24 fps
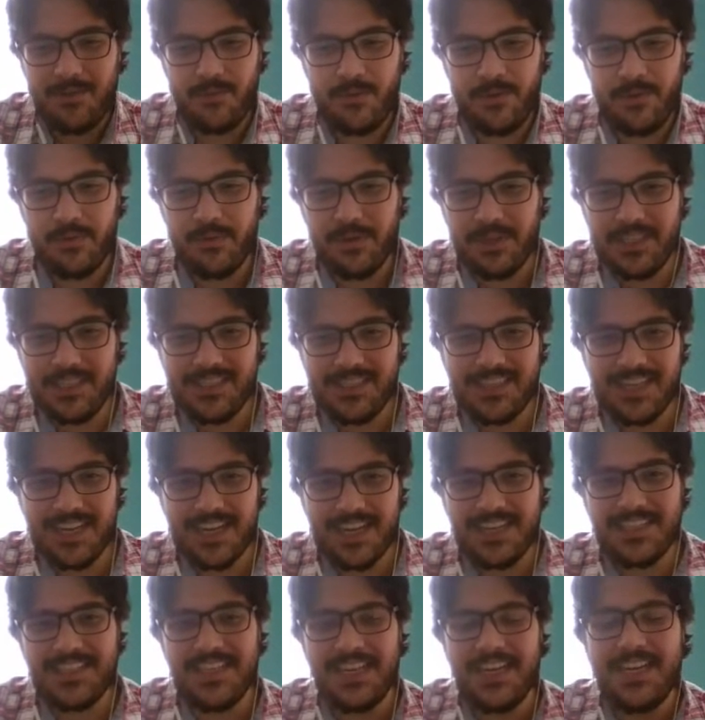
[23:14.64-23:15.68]
we were
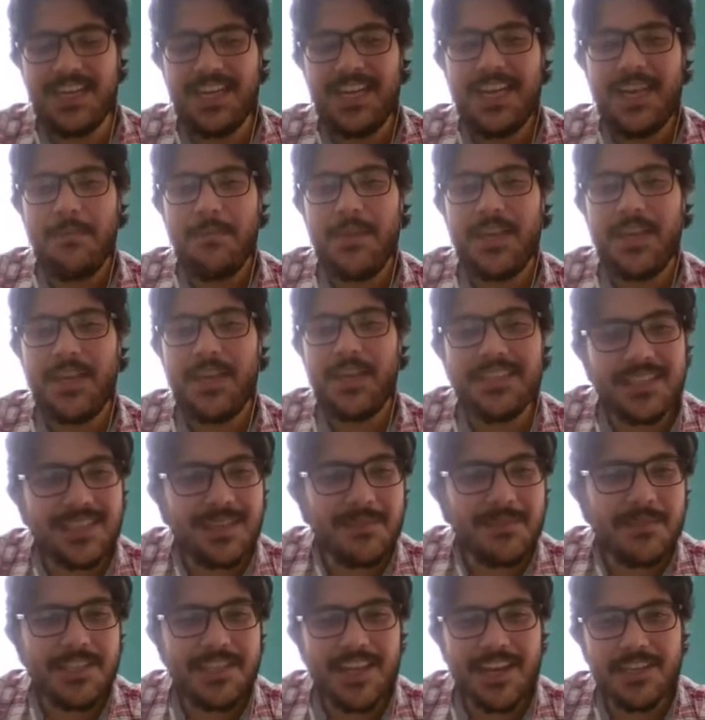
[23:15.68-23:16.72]
discussing, because it's
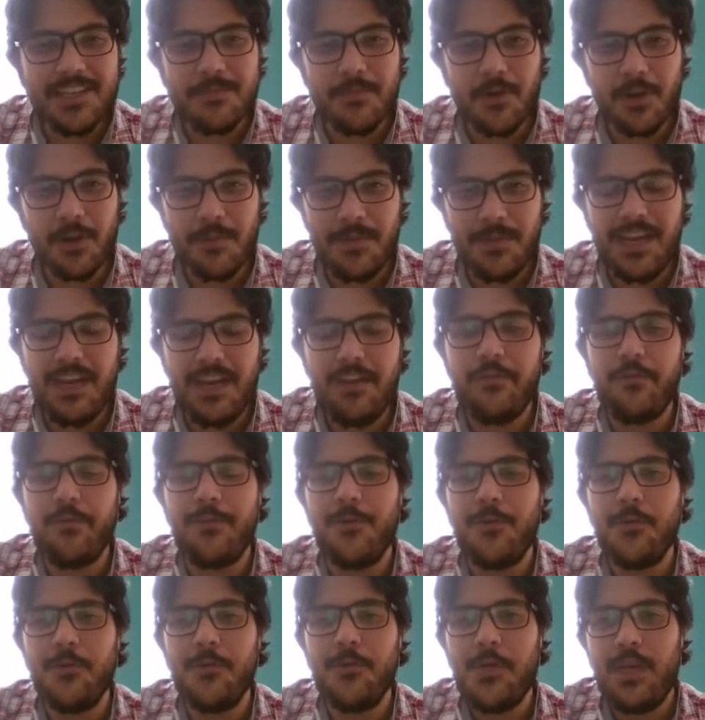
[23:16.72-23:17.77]
something that is more
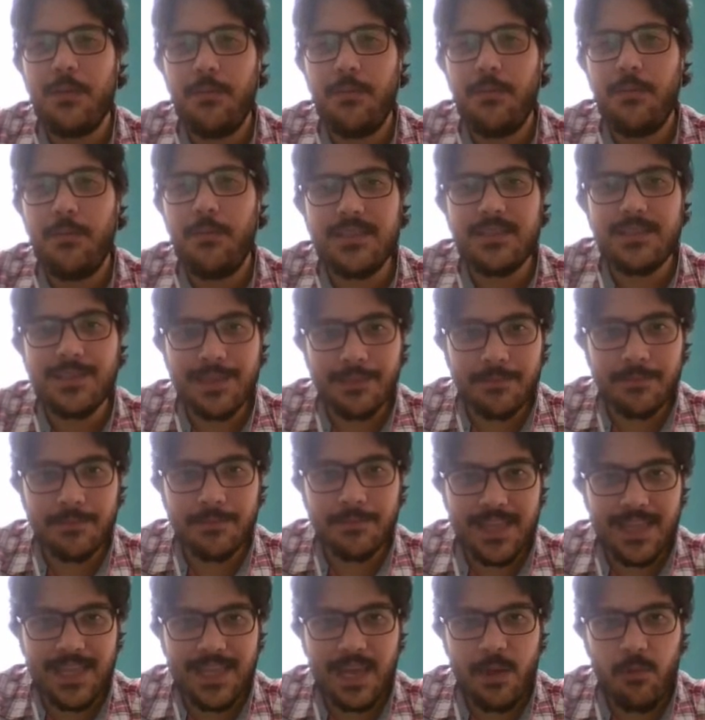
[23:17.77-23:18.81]
meaningful, because it's something
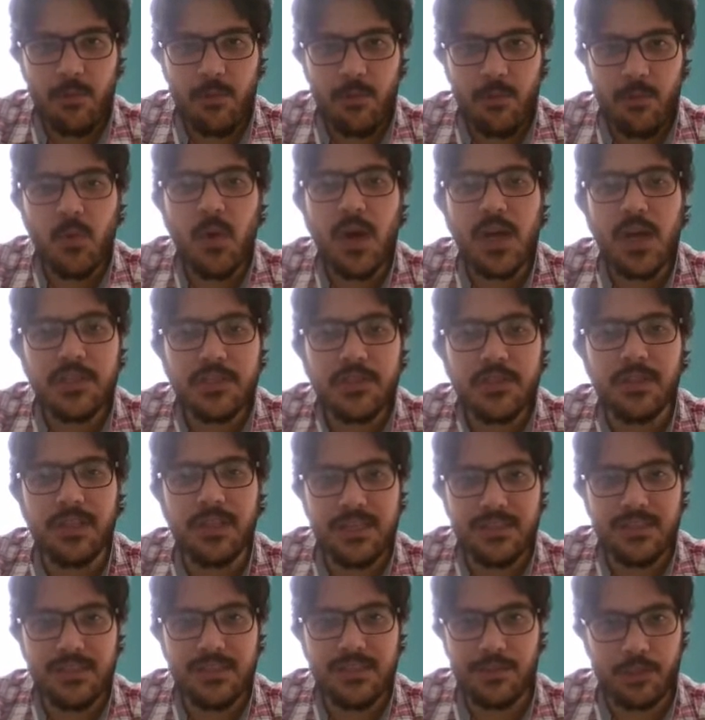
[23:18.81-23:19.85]
that they will want to
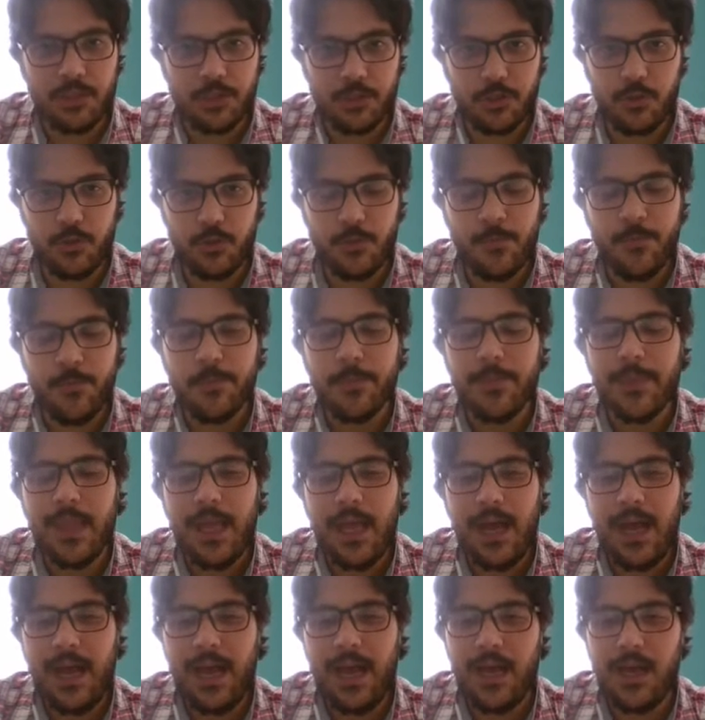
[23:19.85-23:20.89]
listen to.
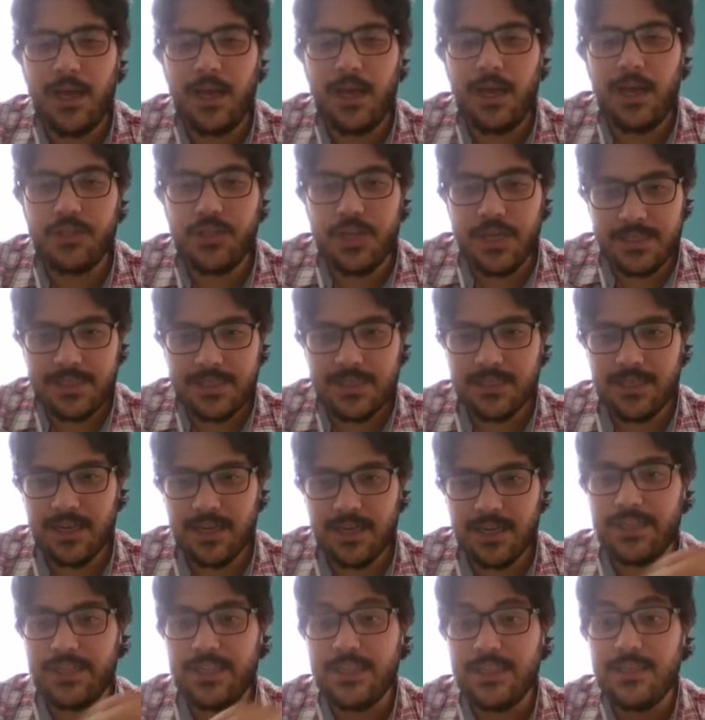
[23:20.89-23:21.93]
Chances are
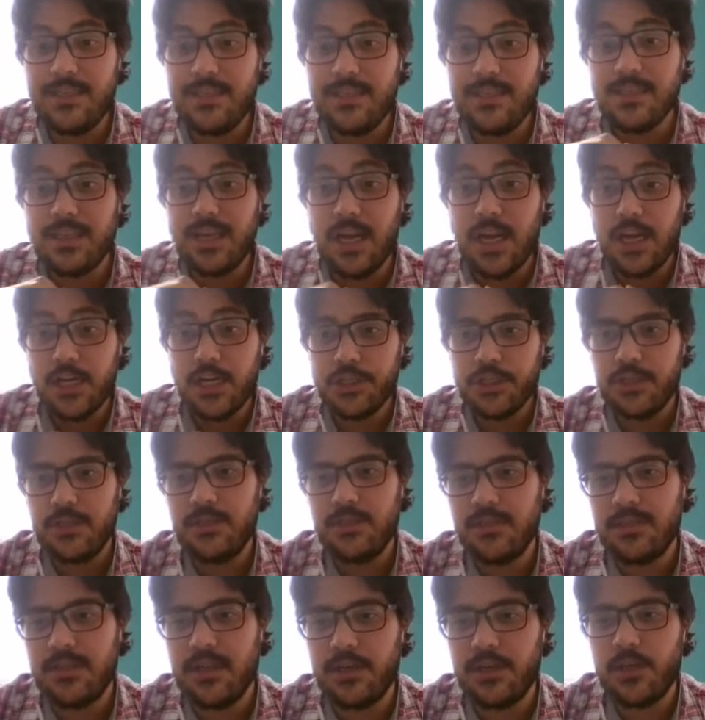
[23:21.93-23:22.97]
that the
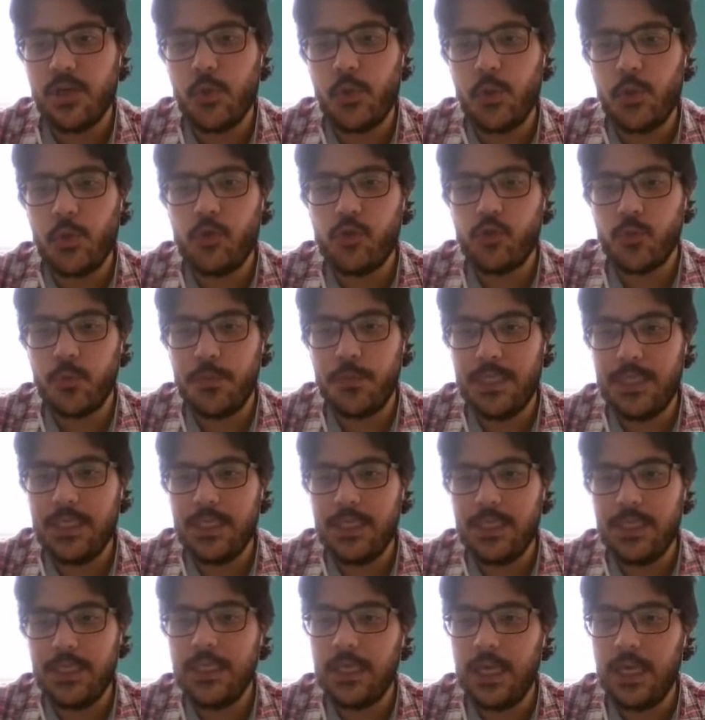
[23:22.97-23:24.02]
discussions are going to
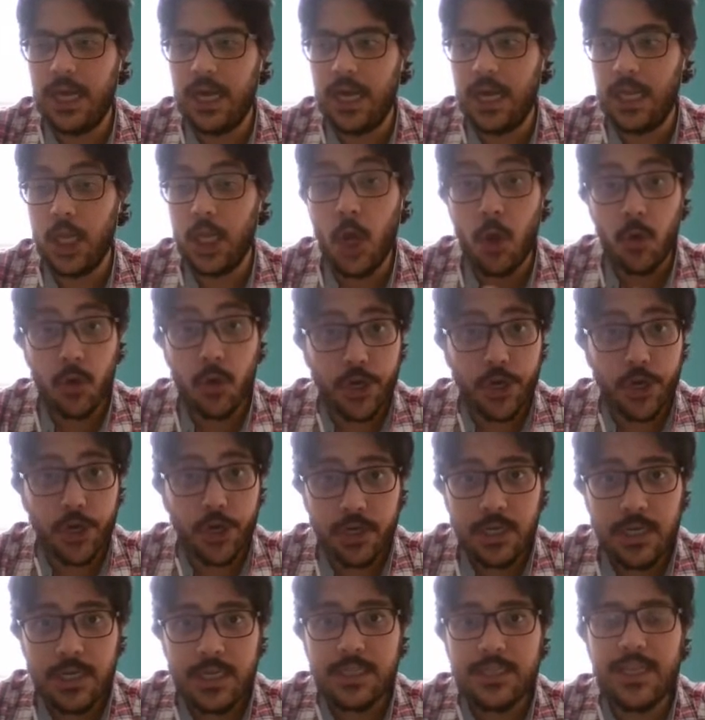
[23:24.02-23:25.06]
be
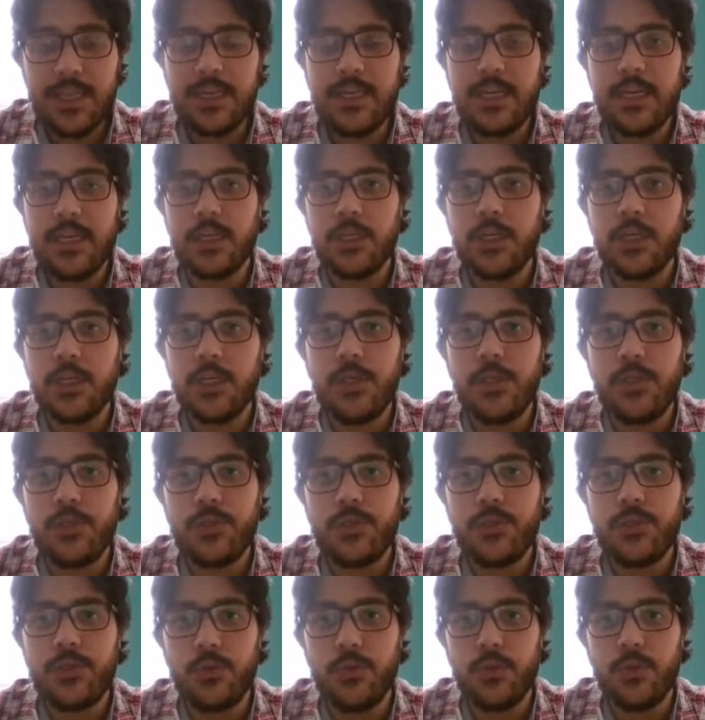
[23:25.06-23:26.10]
longer, that they are going
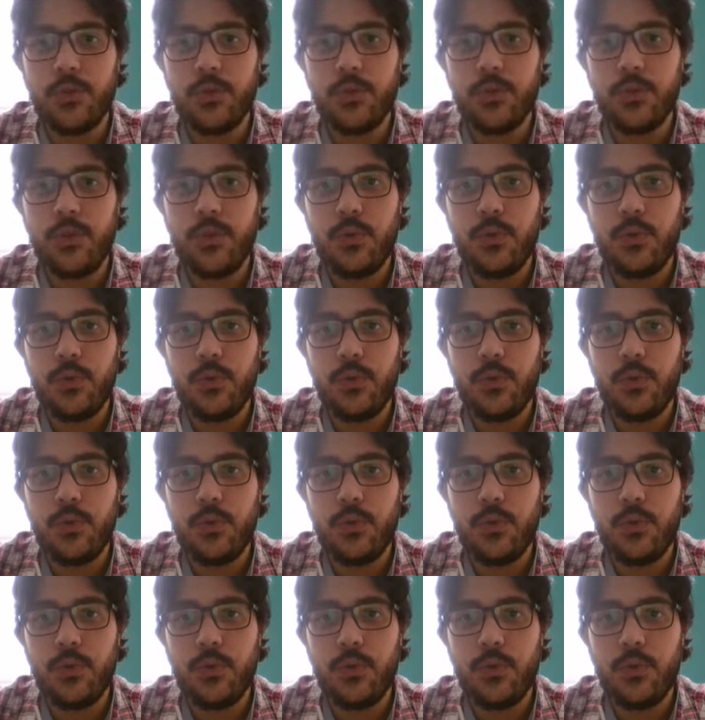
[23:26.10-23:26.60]
to